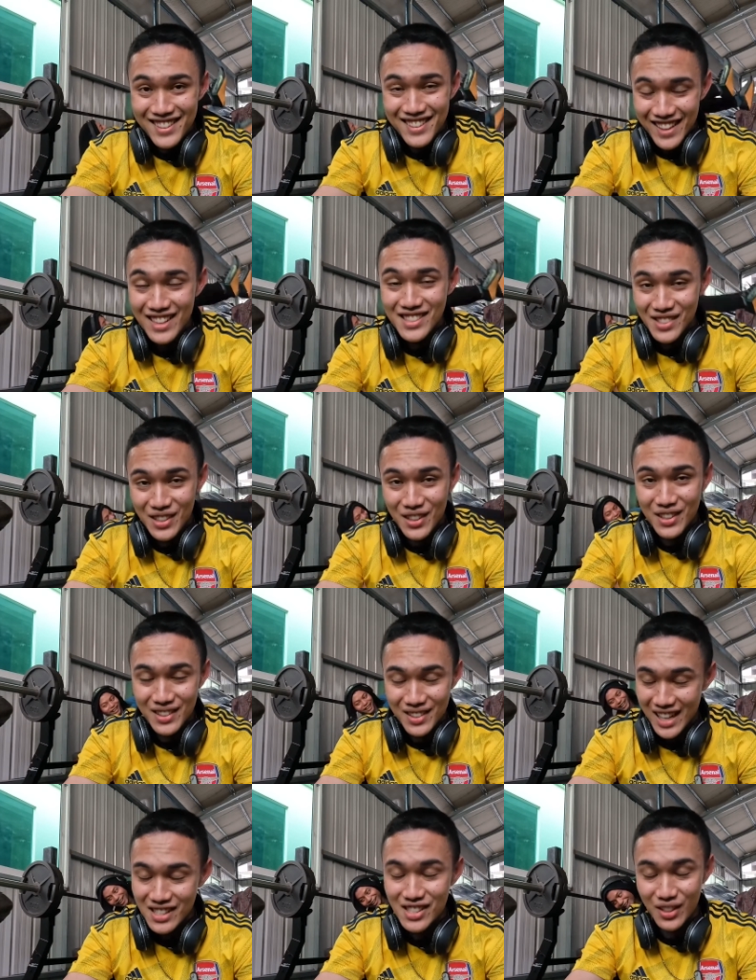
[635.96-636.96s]
That's your
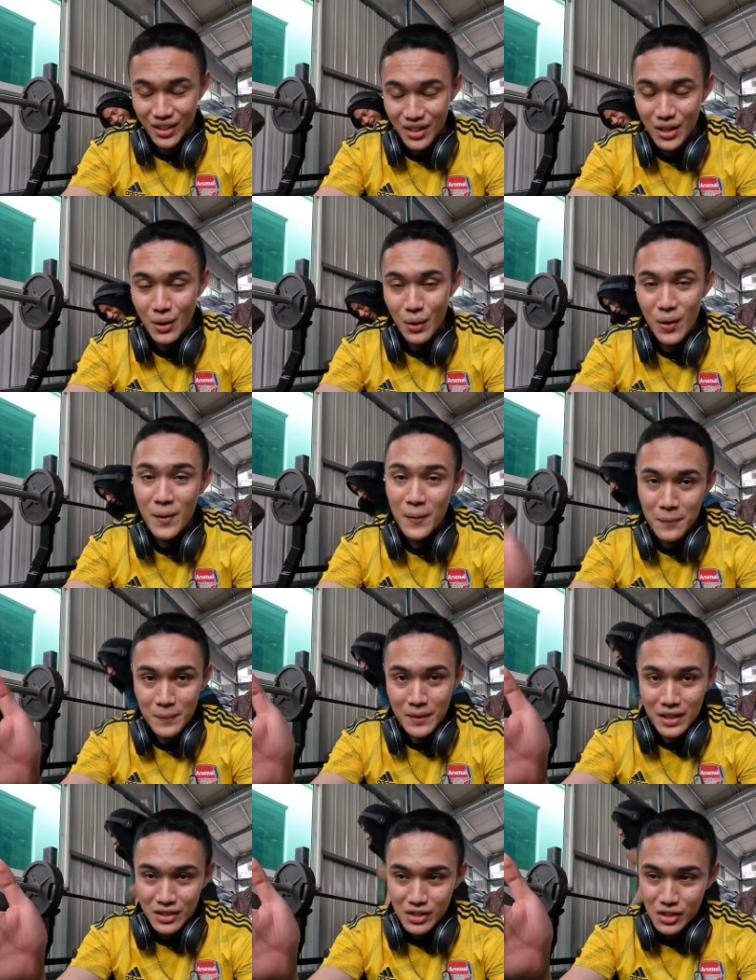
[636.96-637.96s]
that's your cue
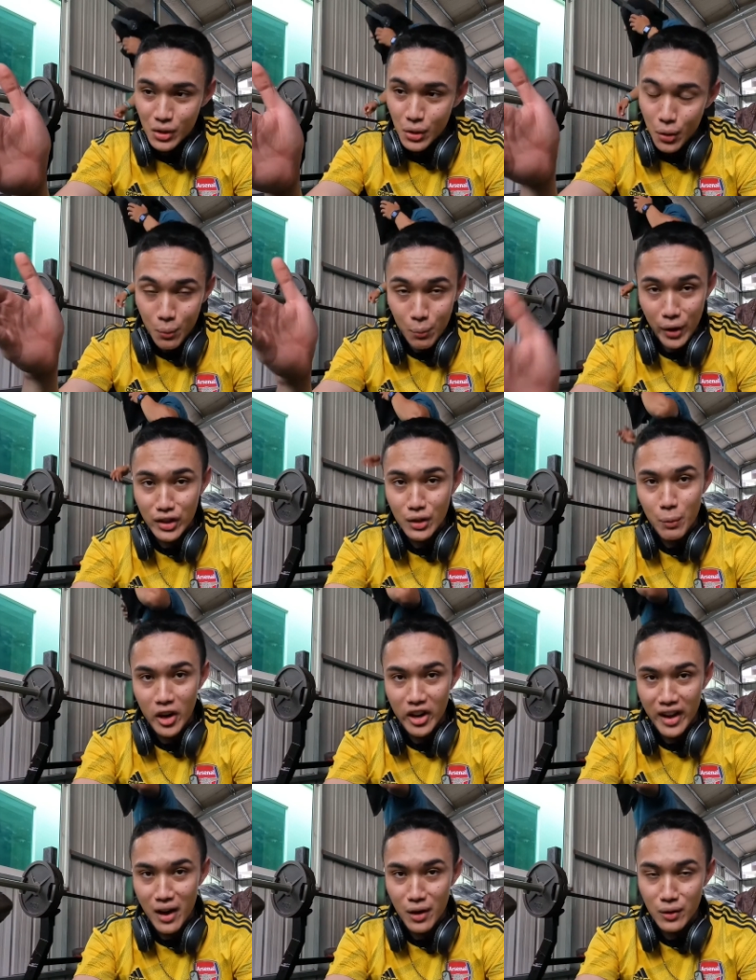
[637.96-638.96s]
to bring the bar
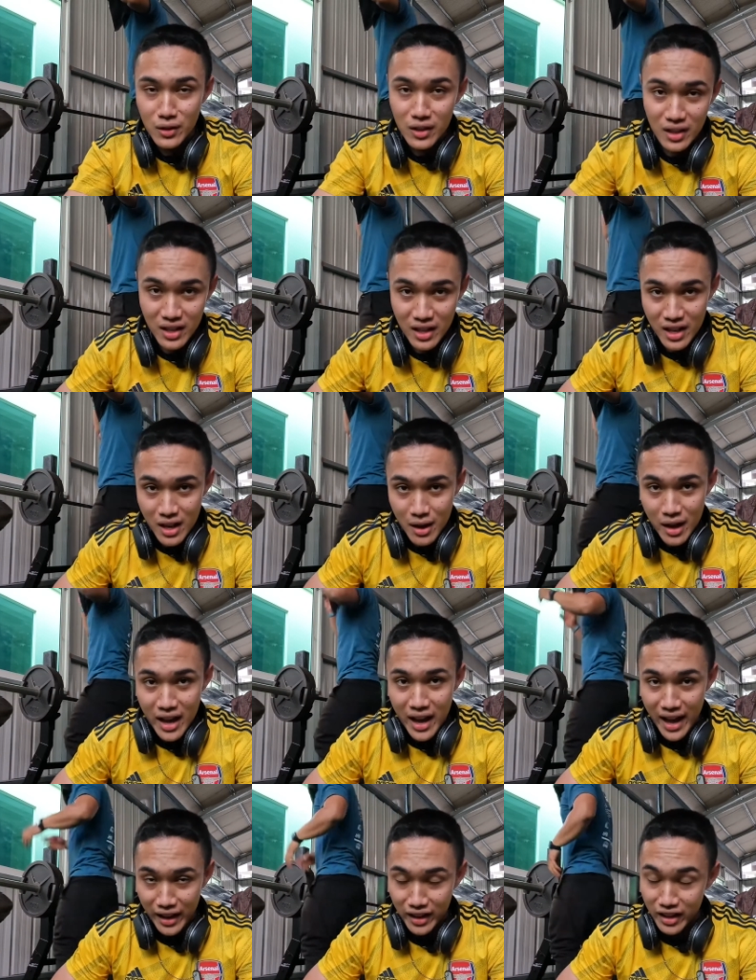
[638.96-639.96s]
down,
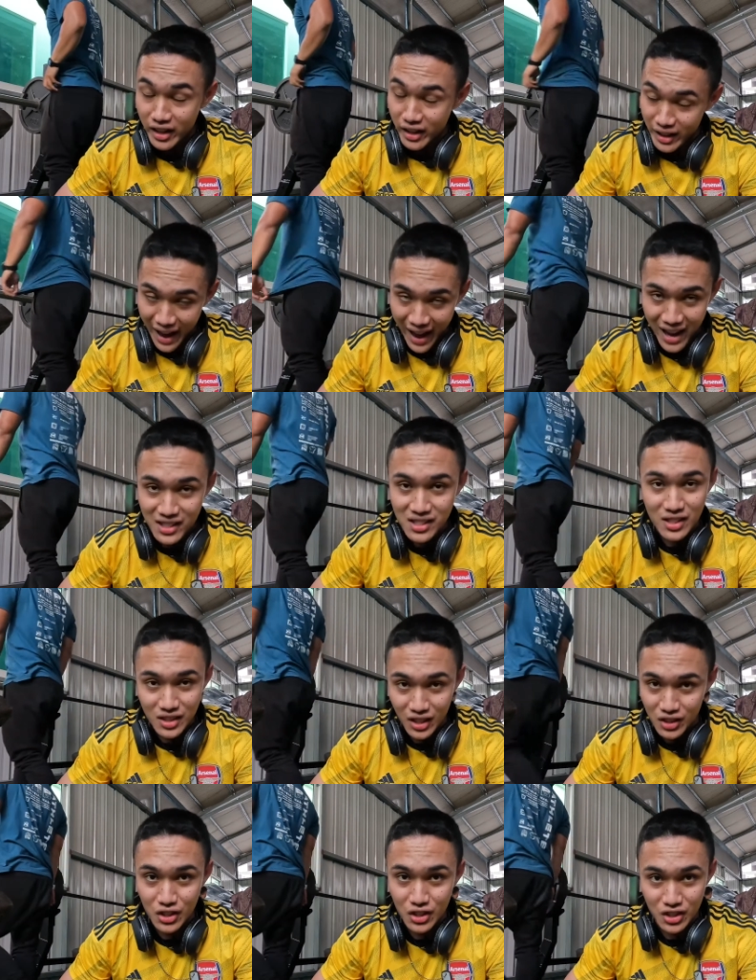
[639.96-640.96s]
and it has to
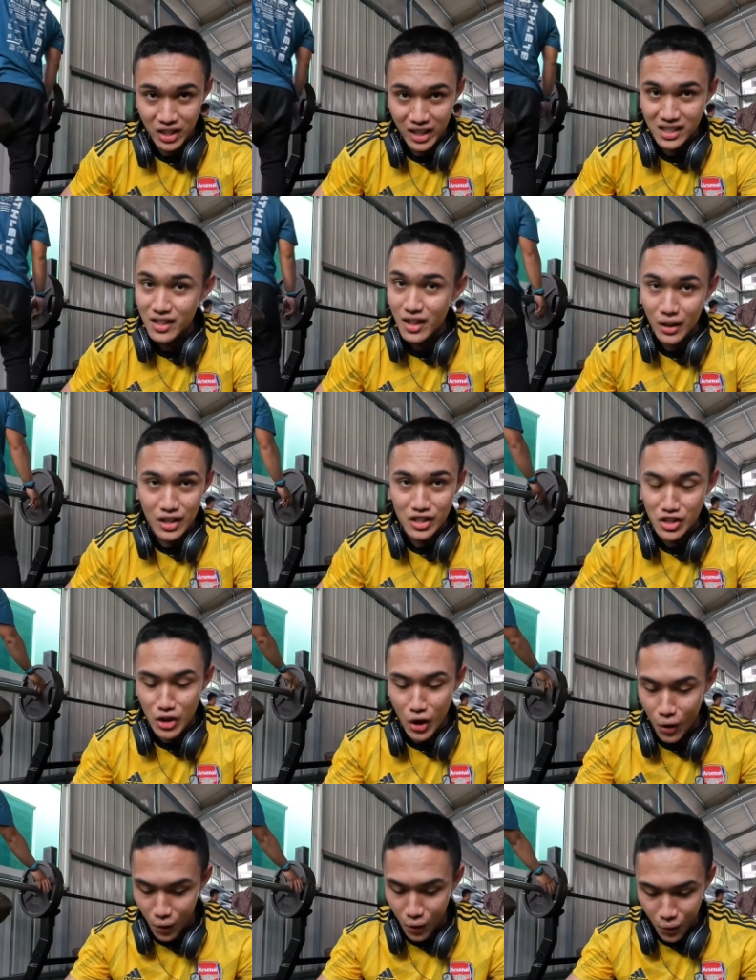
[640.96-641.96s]
touch your chest. There is
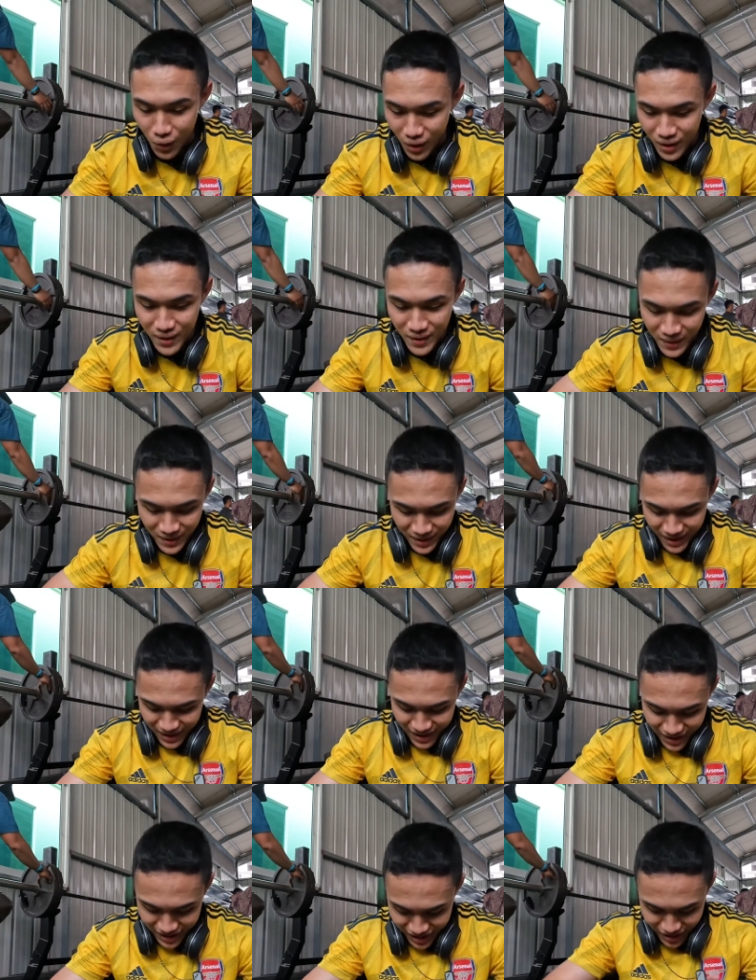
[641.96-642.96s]
no
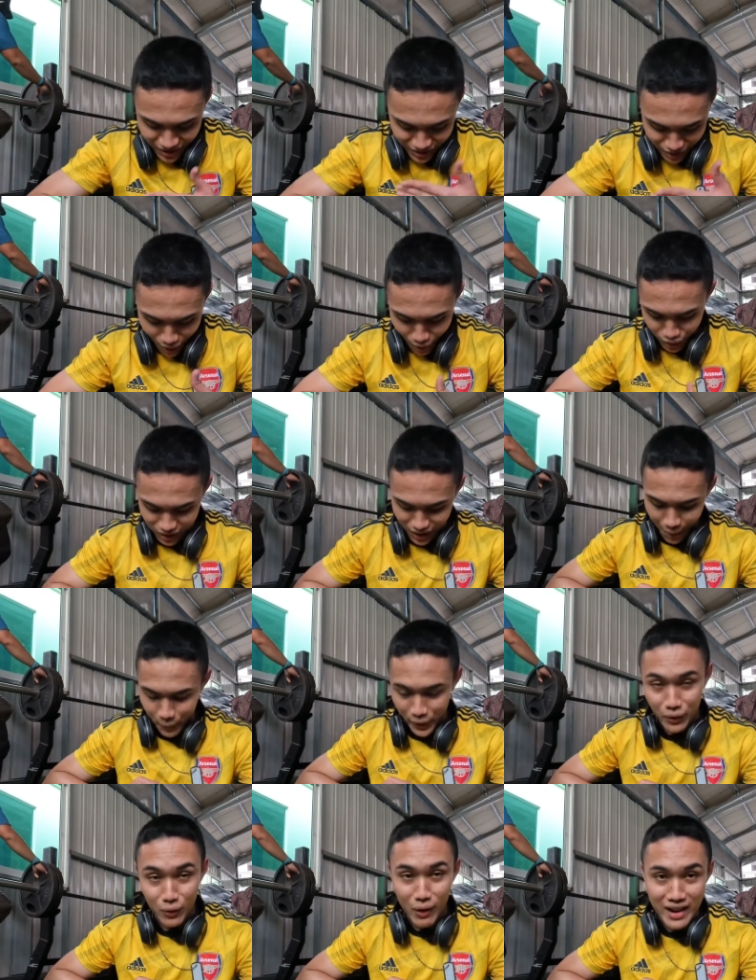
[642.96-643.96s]
there is no
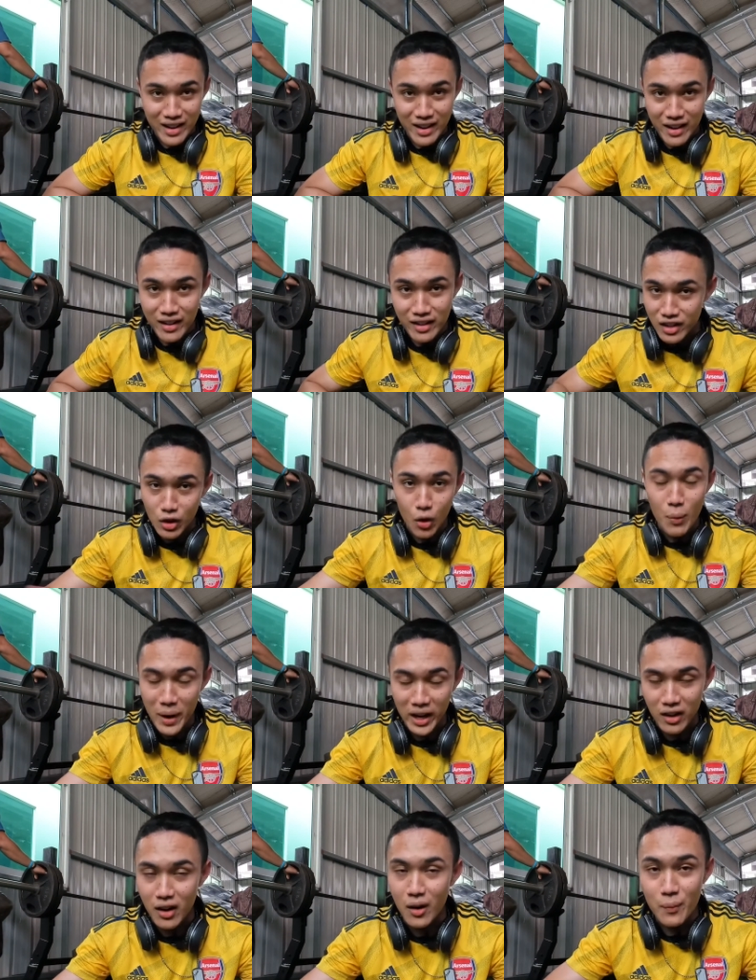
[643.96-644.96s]
stopping right here and then going
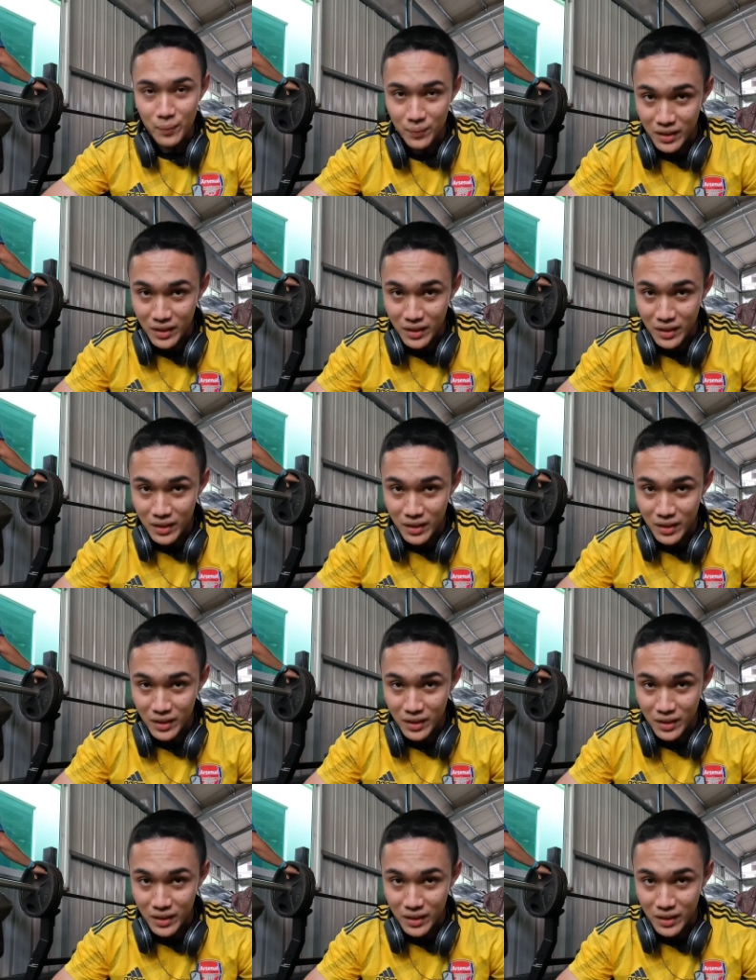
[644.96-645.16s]
back up.